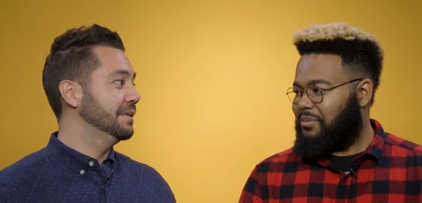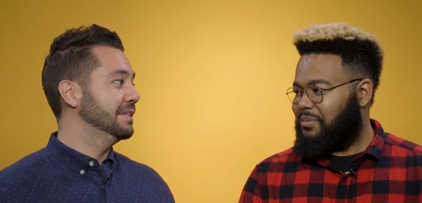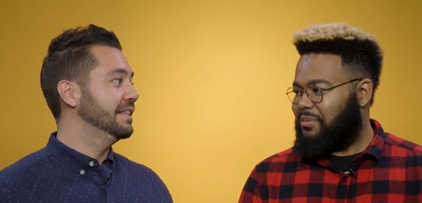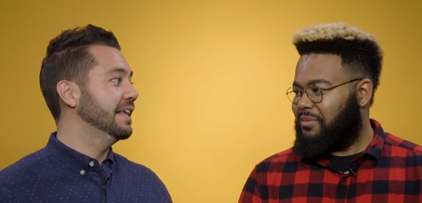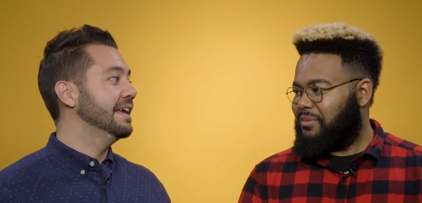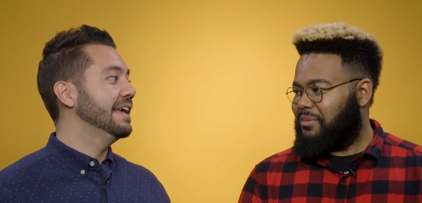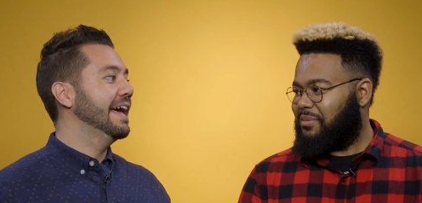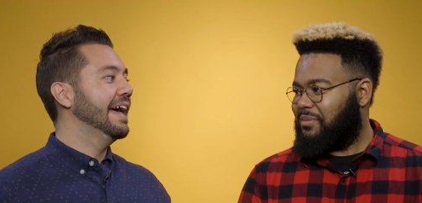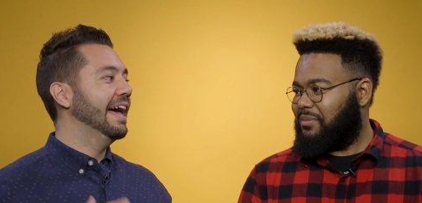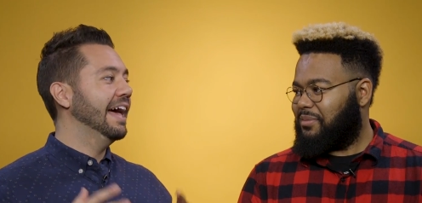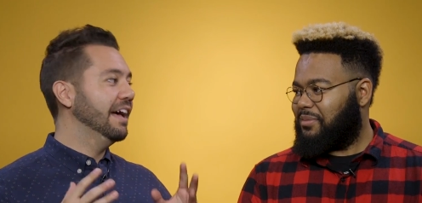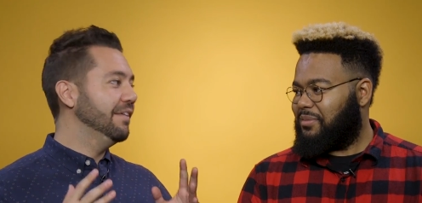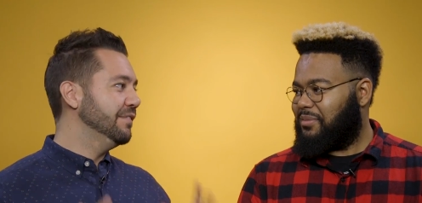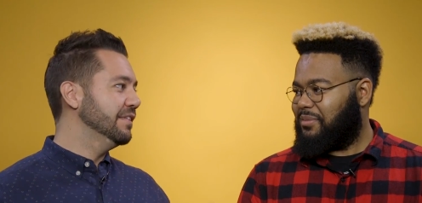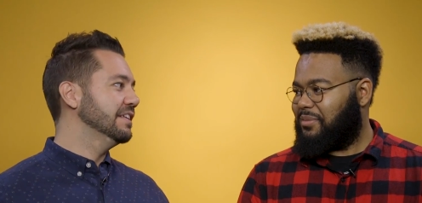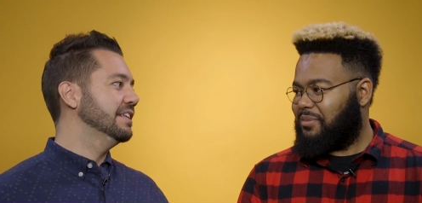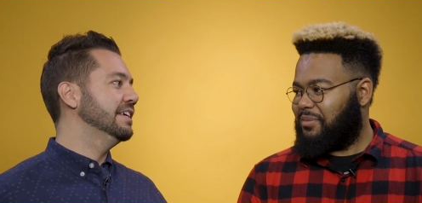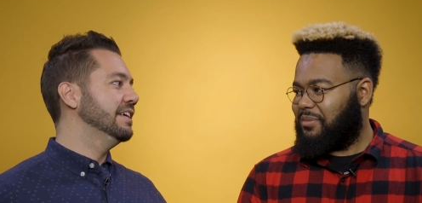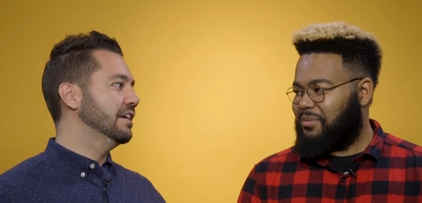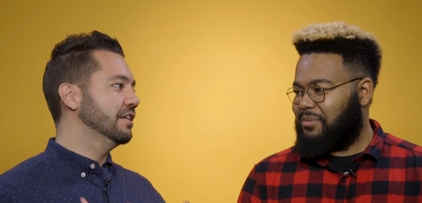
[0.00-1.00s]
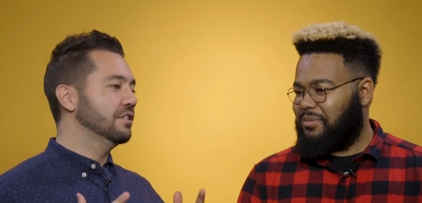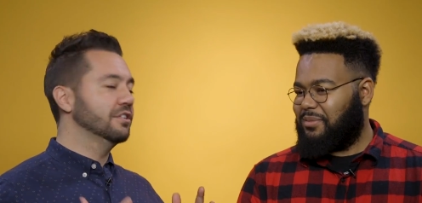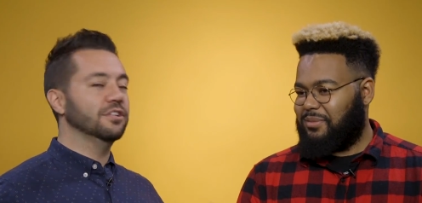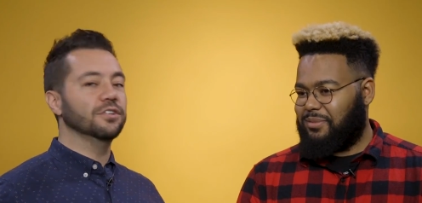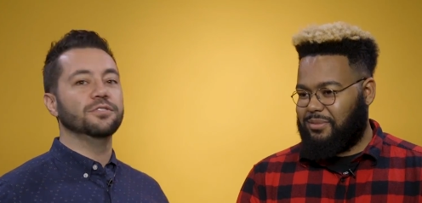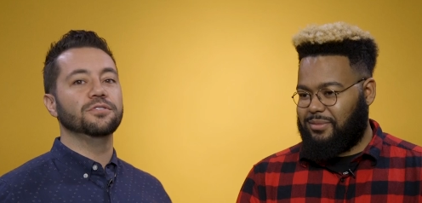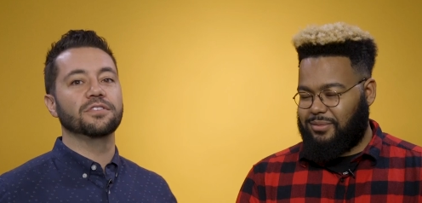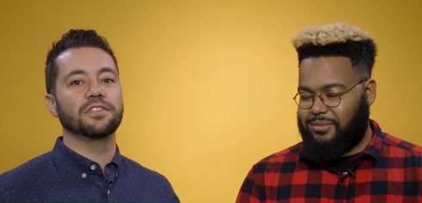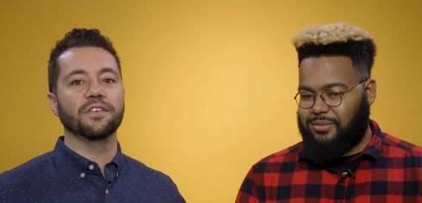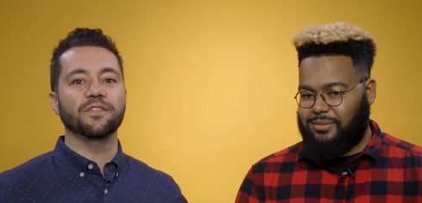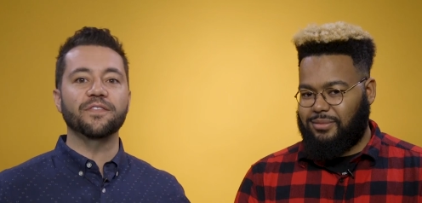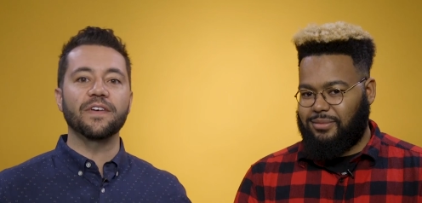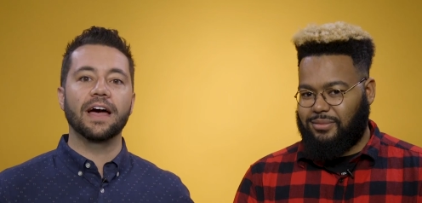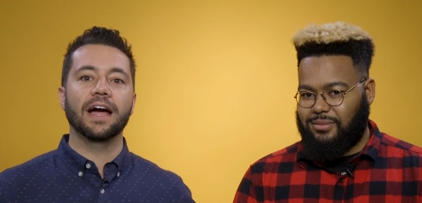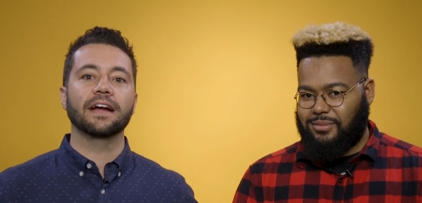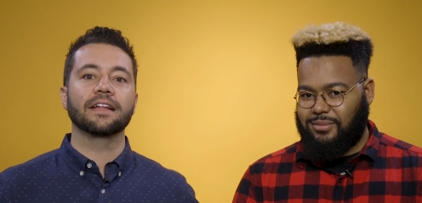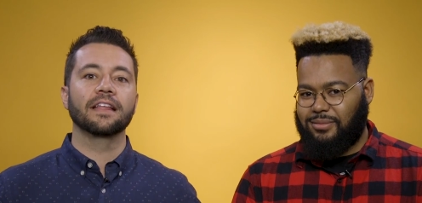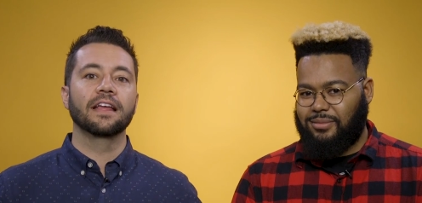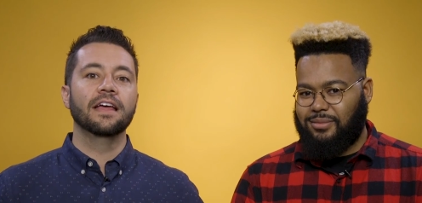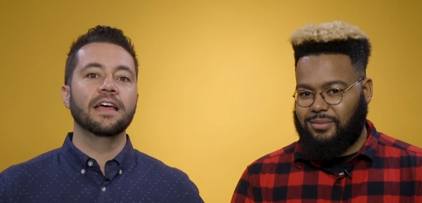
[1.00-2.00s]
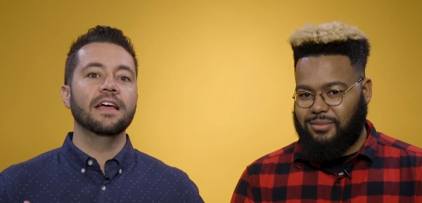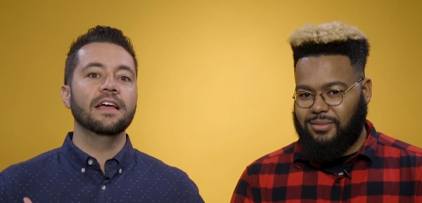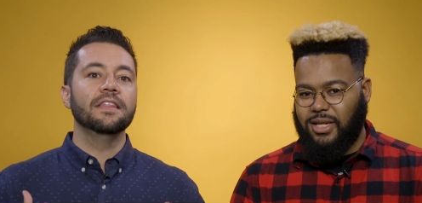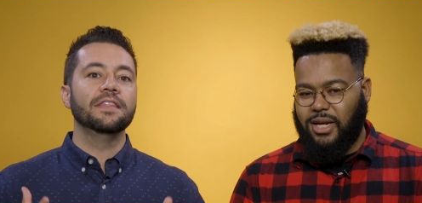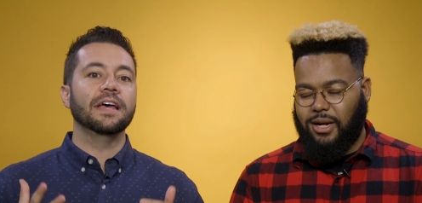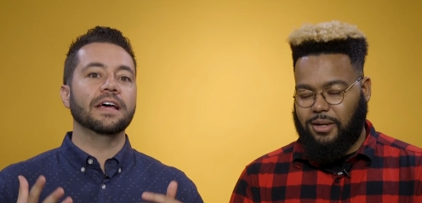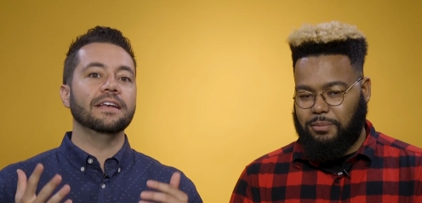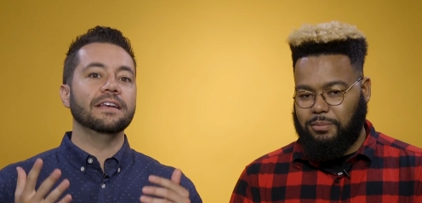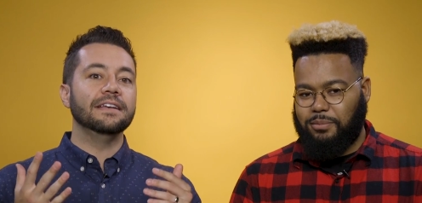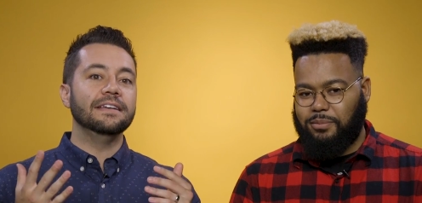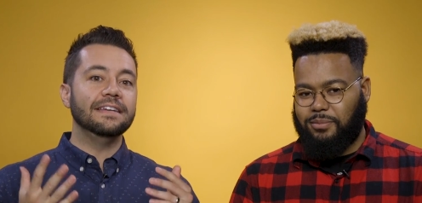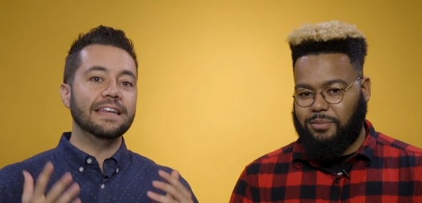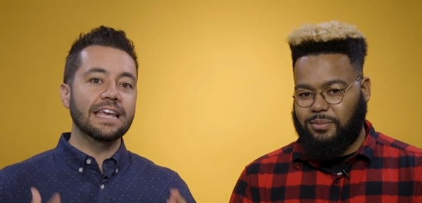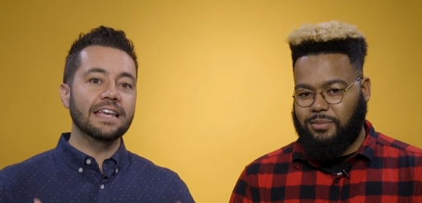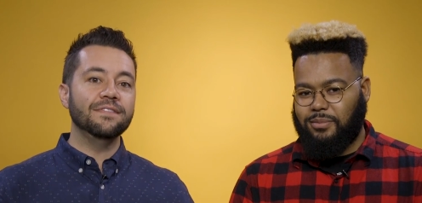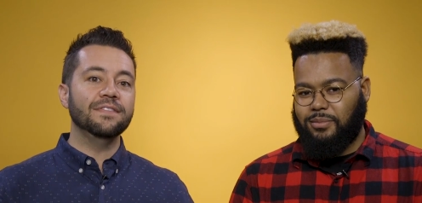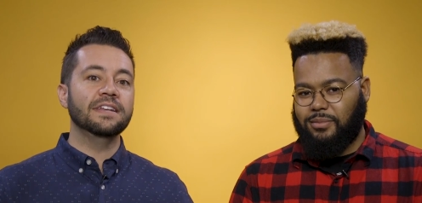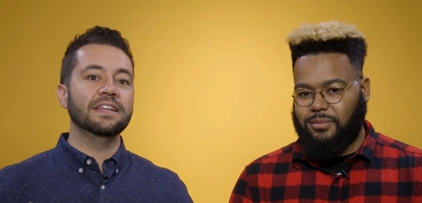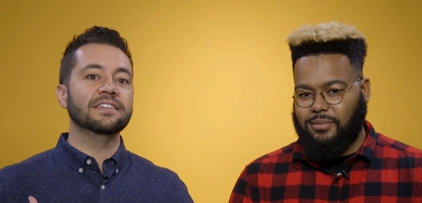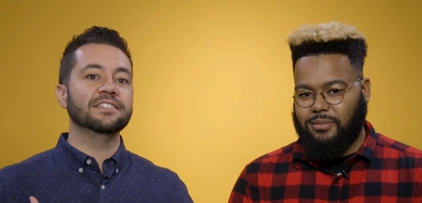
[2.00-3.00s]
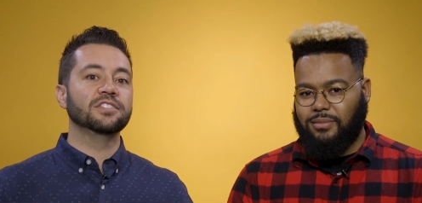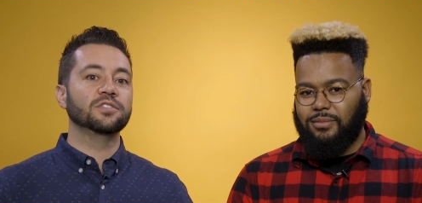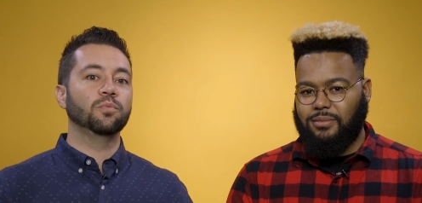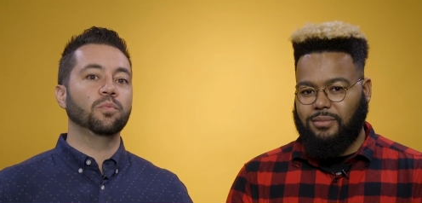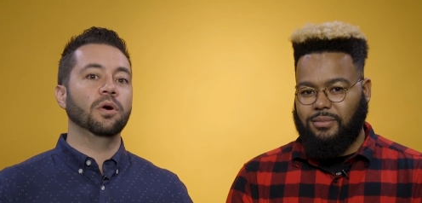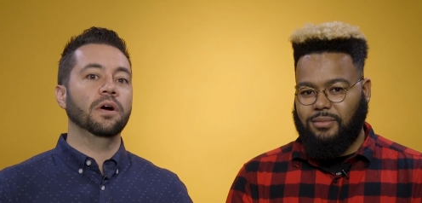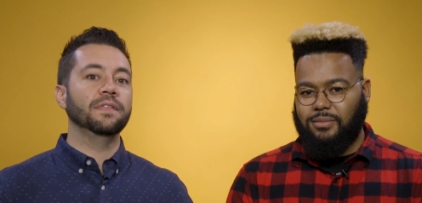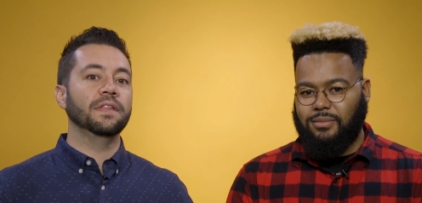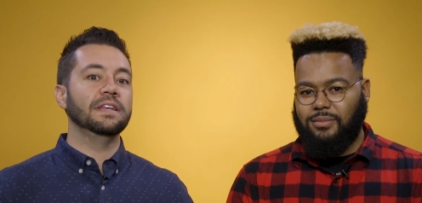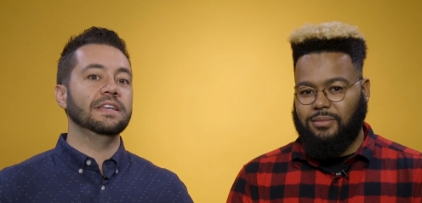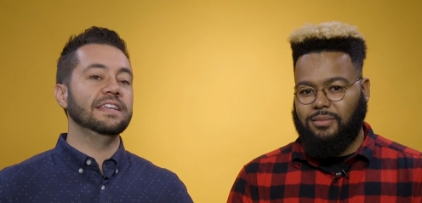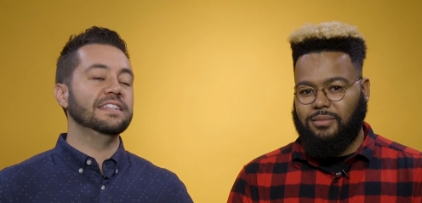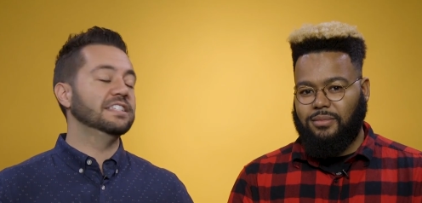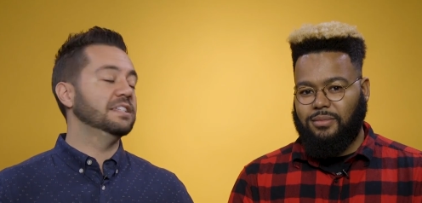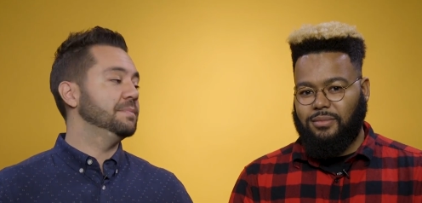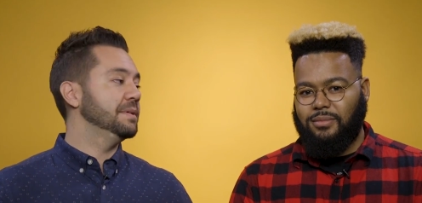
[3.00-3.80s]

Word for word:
Speaker 1: but they heavily allude to the fact that David is the one that needs